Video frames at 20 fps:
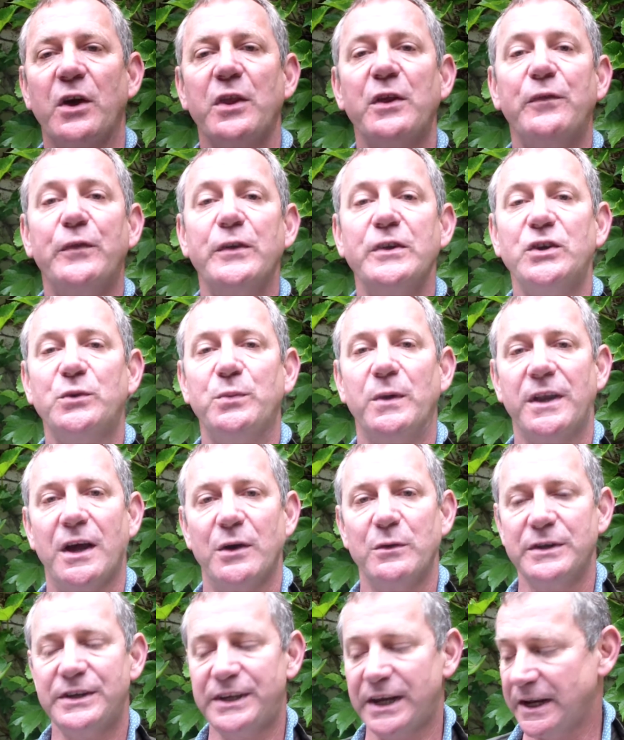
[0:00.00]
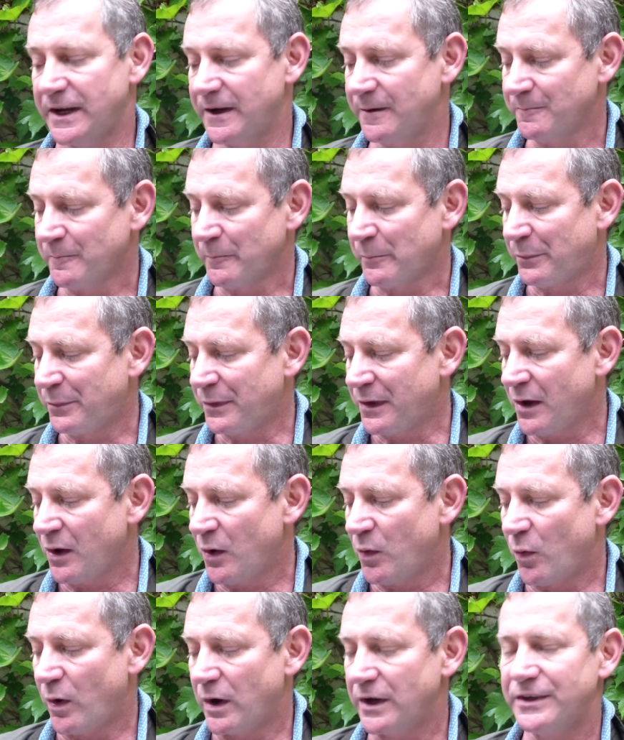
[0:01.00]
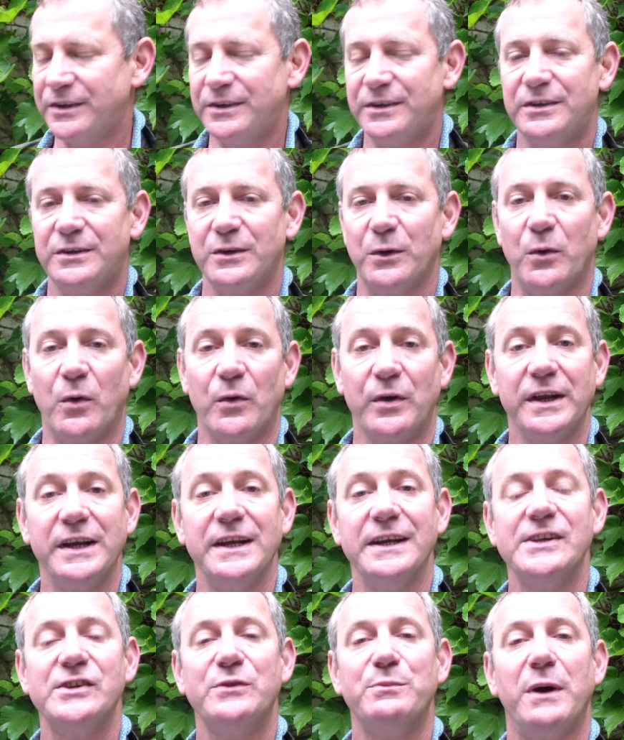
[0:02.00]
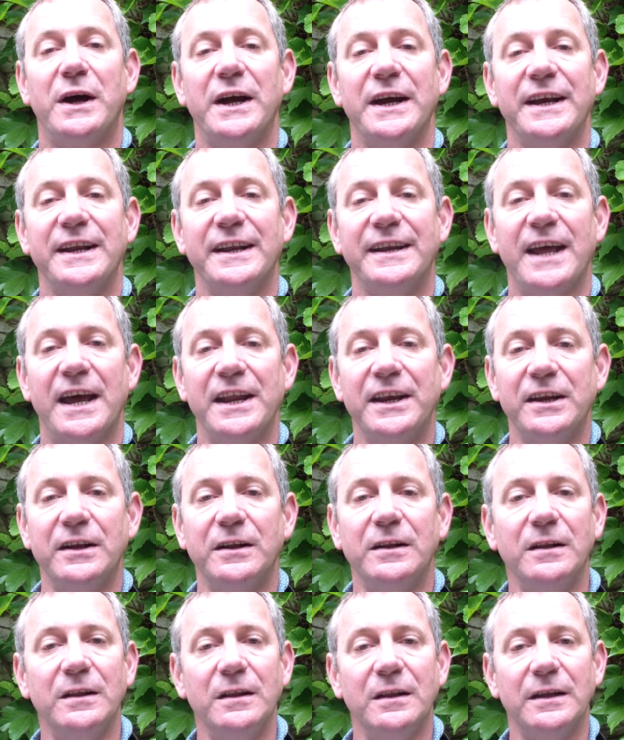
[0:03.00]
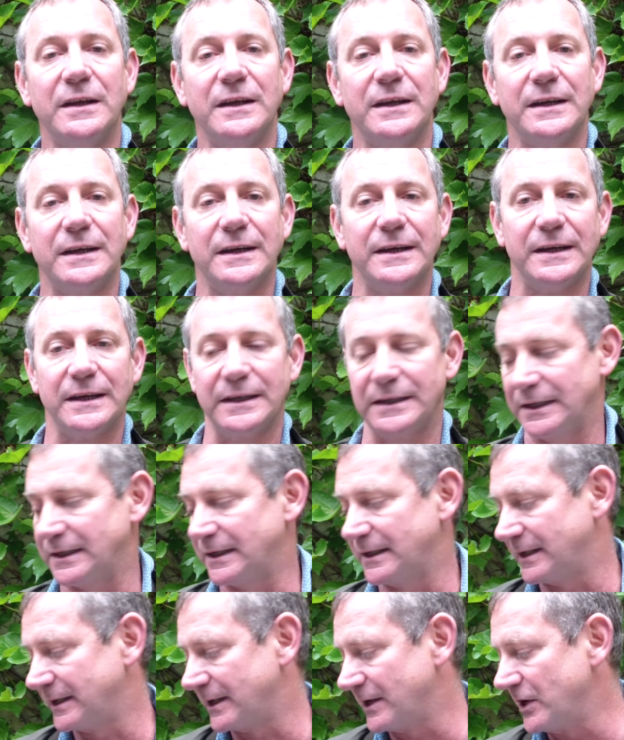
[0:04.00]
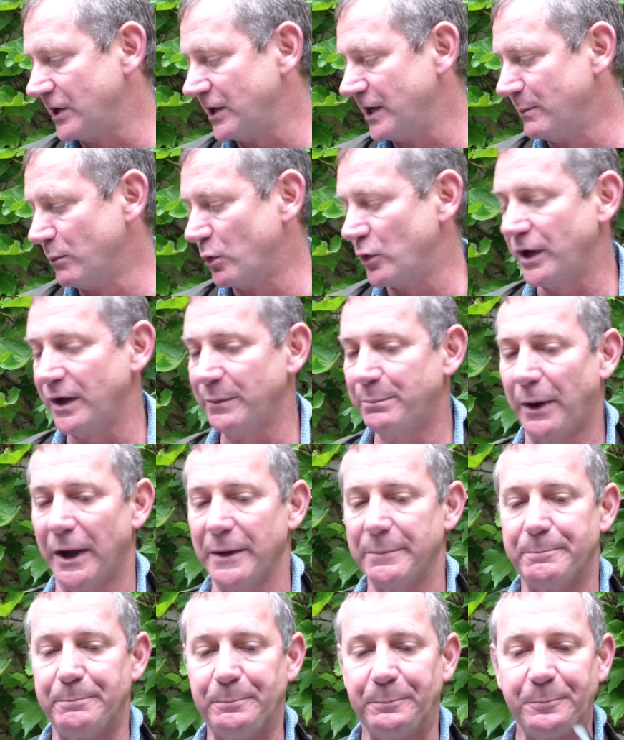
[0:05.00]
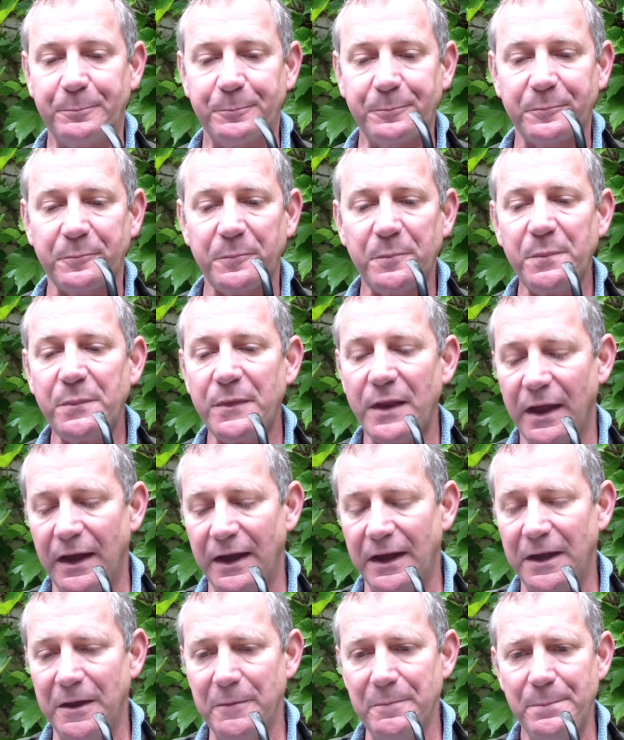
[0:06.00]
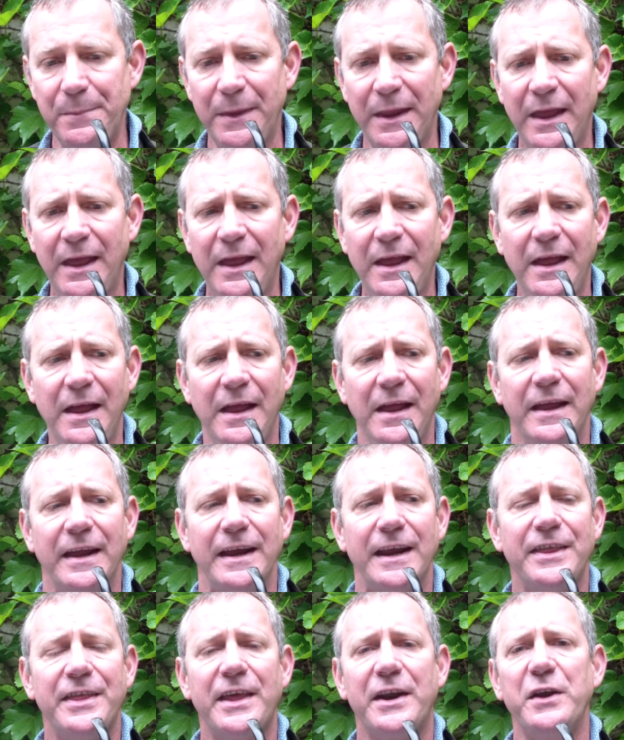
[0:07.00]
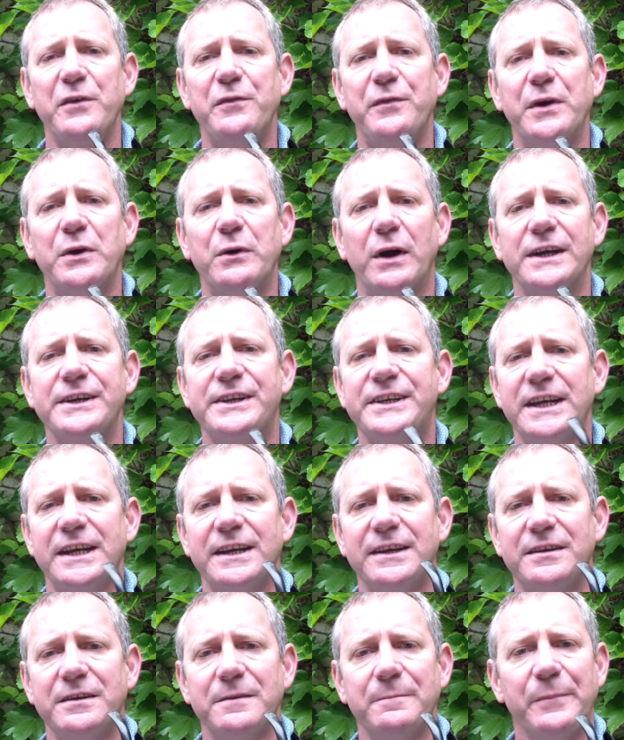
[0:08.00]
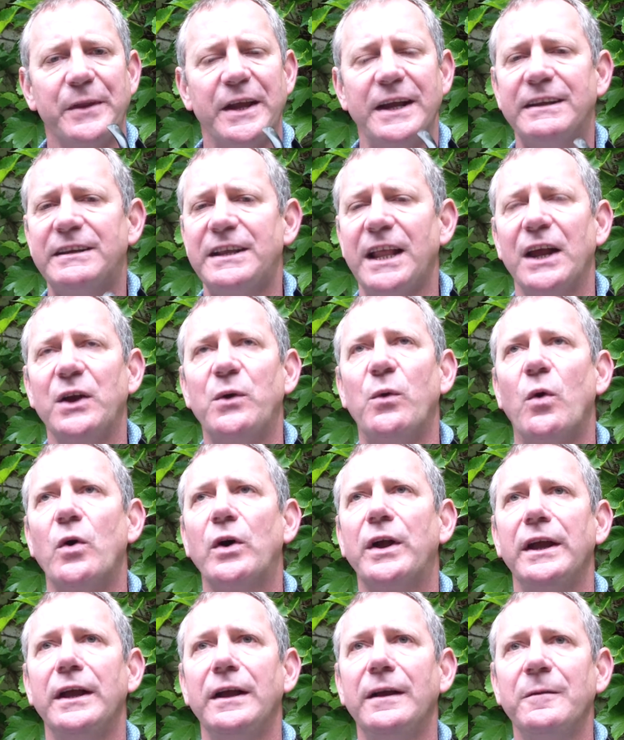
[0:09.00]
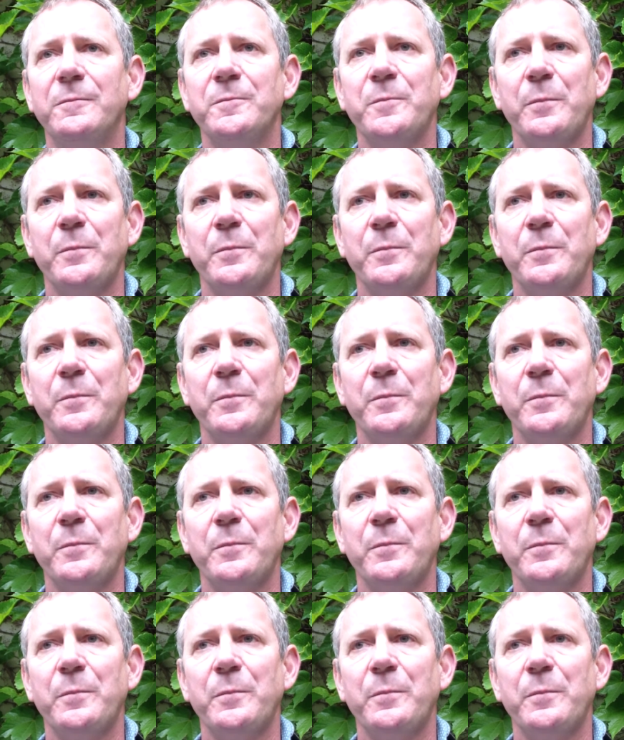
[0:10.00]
the first one I would say was or is my Daniel early morning pipe. In the review I said it's like walking